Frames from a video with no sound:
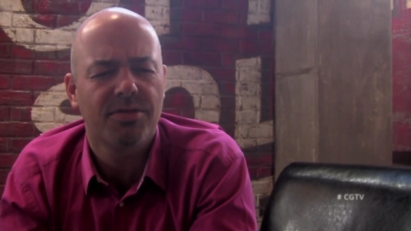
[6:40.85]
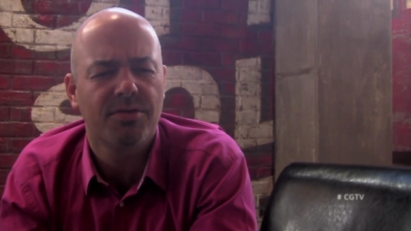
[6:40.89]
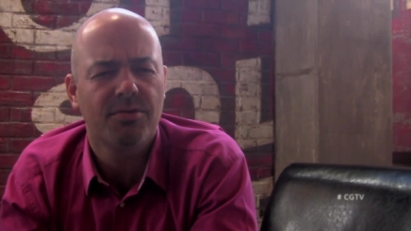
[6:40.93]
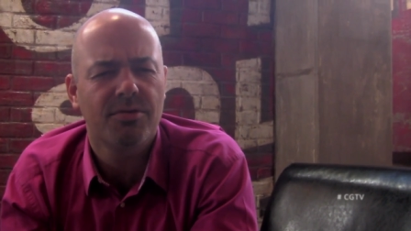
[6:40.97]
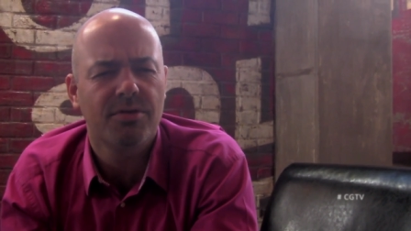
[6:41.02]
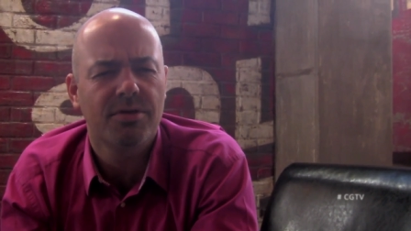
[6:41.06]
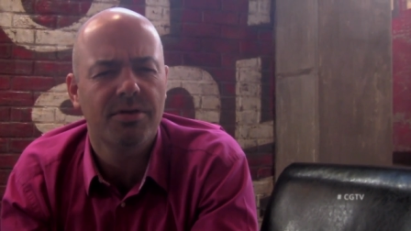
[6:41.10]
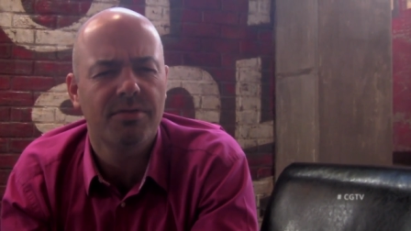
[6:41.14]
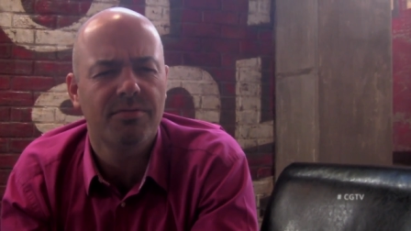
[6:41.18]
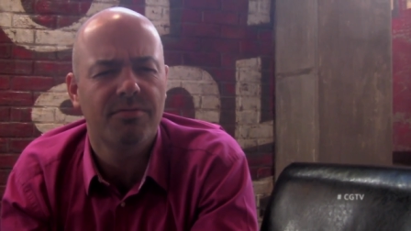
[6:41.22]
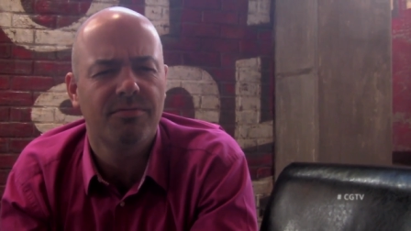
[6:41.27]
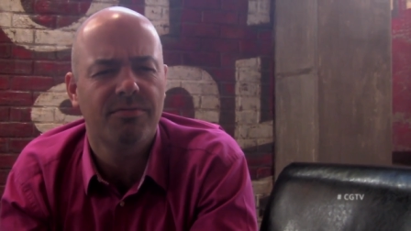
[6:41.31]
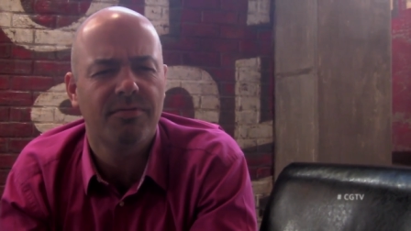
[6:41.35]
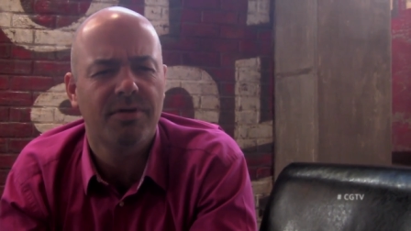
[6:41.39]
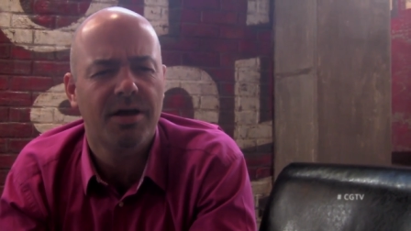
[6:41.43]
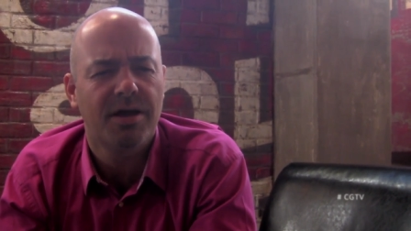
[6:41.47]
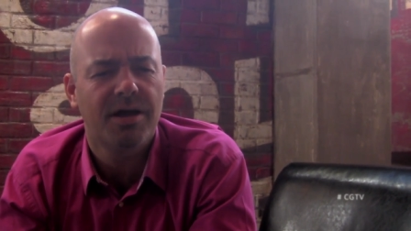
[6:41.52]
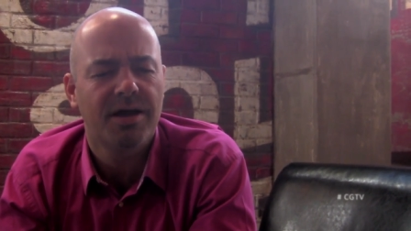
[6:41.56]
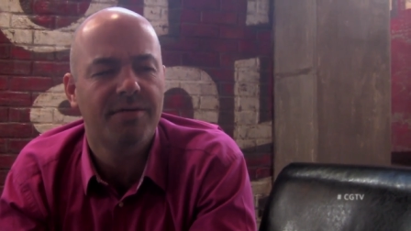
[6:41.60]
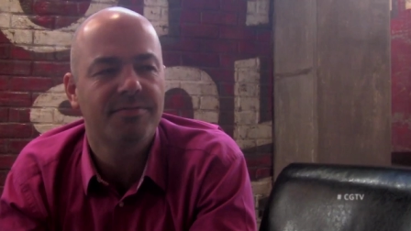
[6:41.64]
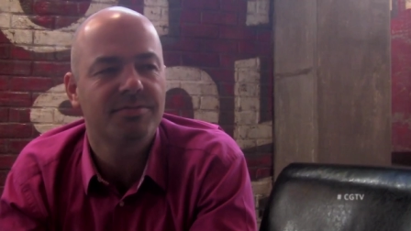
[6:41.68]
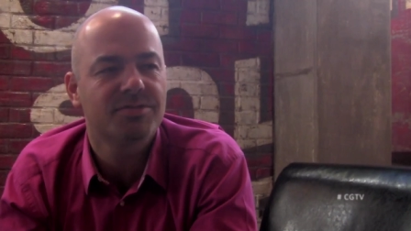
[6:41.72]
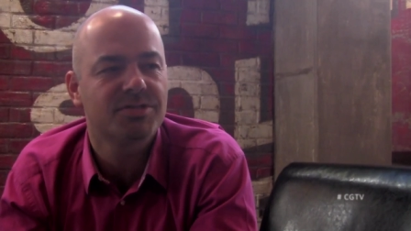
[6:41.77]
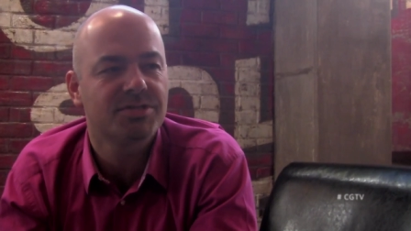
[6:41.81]

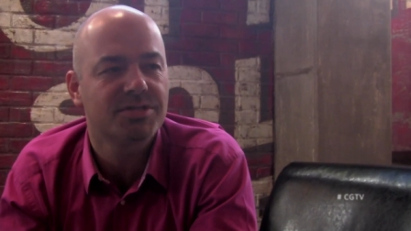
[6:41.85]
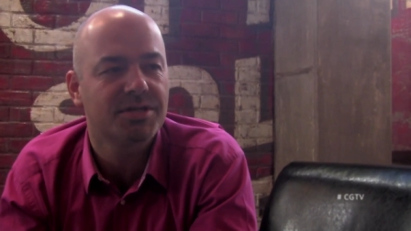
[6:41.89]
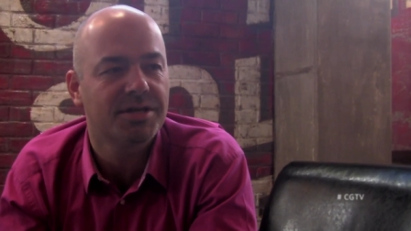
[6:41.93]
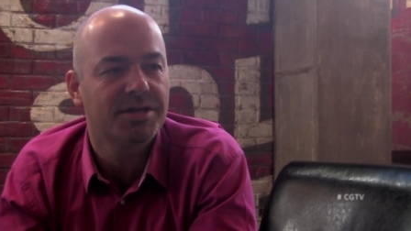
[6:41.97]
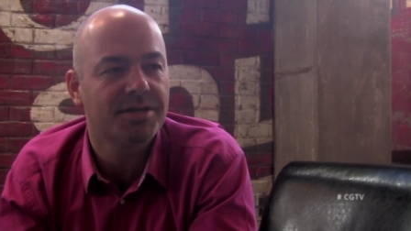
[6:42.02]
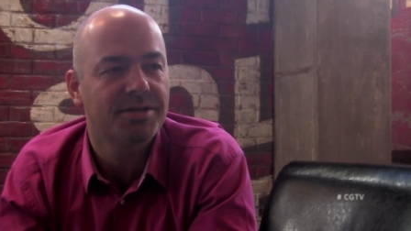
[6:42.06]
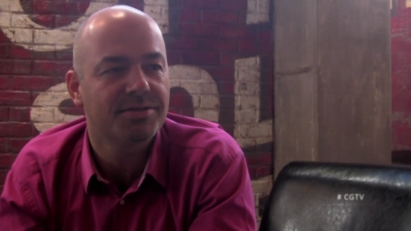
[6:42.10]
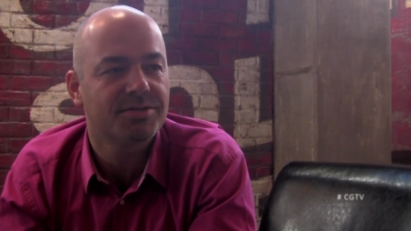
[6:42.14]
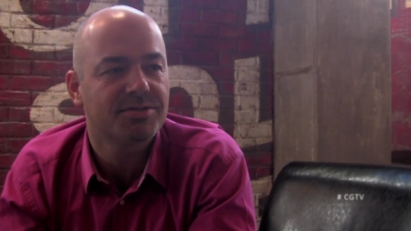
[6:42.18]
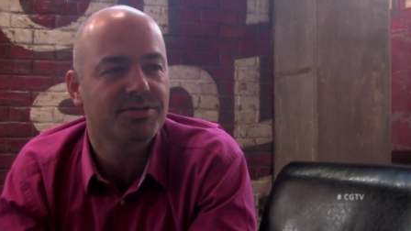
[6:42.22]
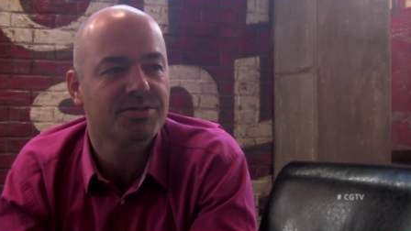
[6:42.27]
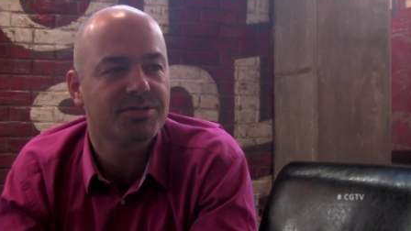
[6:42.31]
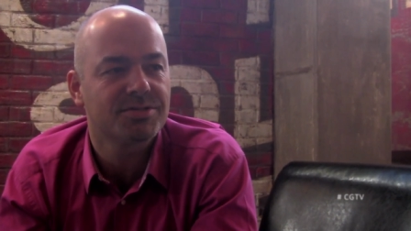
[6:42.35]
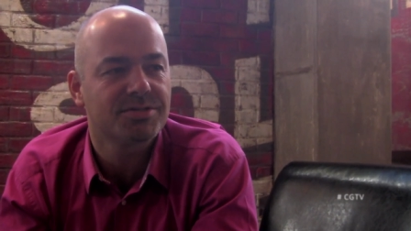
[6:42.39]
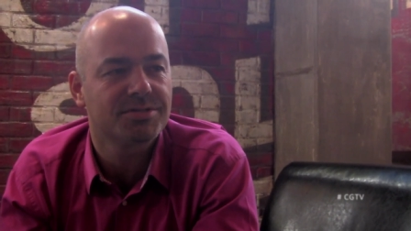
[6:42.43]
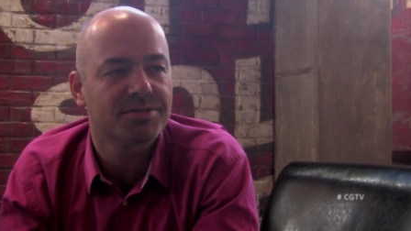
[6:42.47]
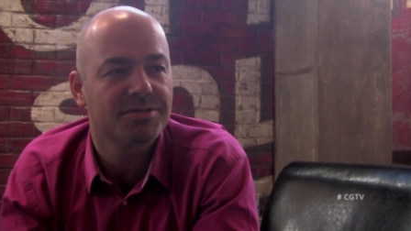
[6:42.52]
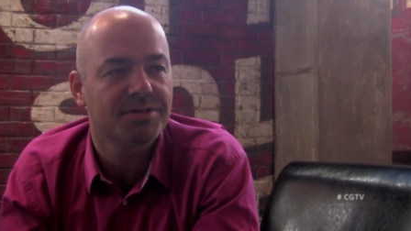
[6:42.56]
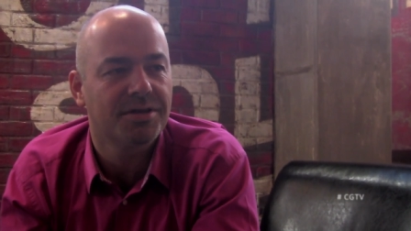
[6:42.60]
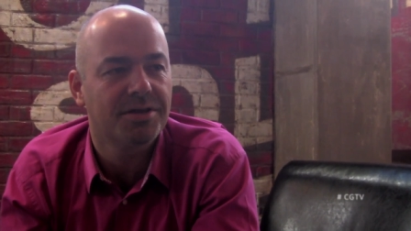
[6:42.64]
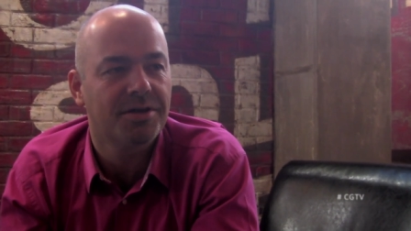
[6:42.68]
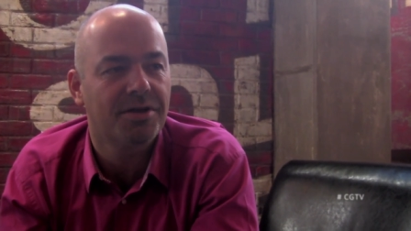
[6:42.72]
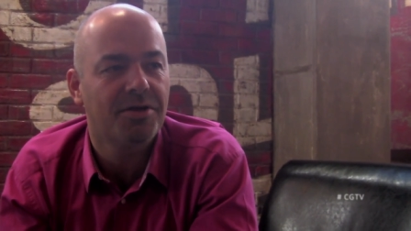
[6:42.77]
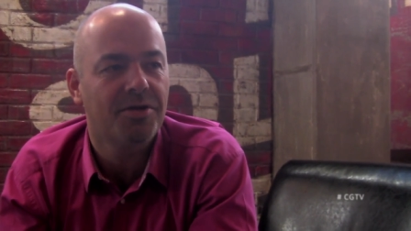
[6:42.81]
35
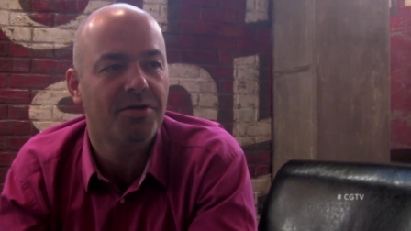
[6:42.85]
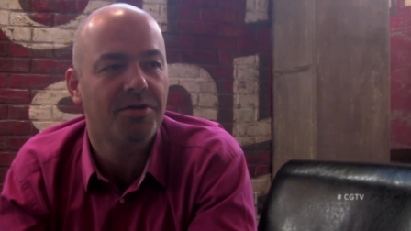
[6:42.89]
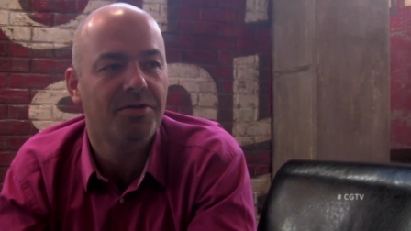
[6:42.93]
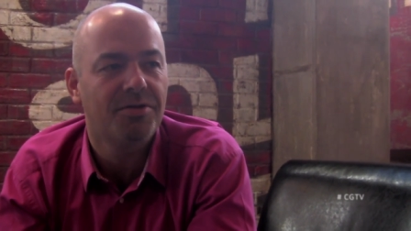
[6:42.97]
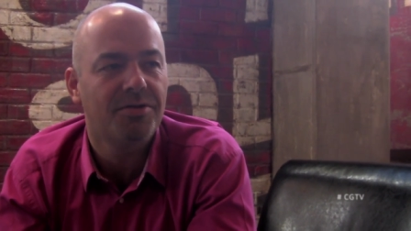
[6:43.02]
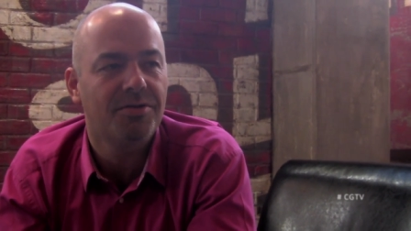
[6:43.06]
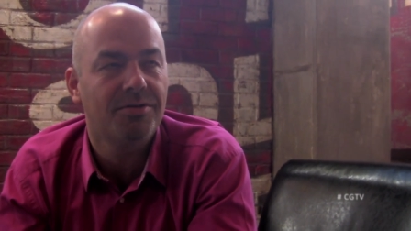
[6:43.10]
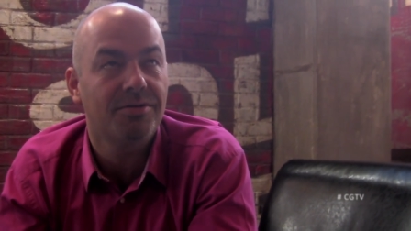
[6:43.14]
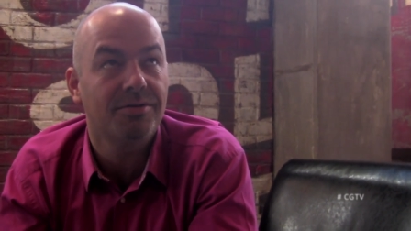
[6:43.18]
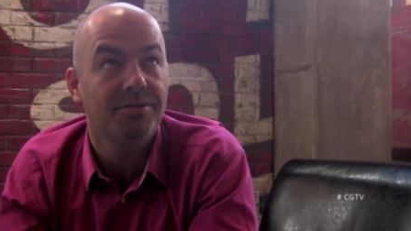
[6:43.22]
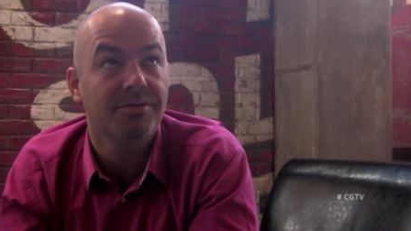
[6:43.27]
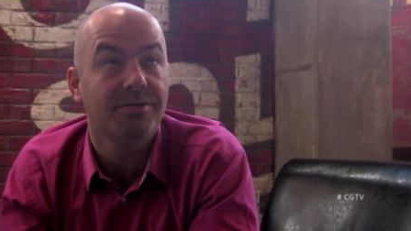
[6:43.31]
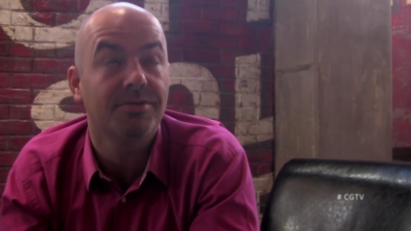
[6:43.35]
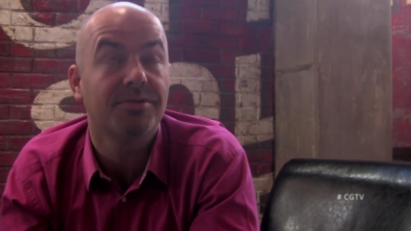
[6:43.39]
states and all,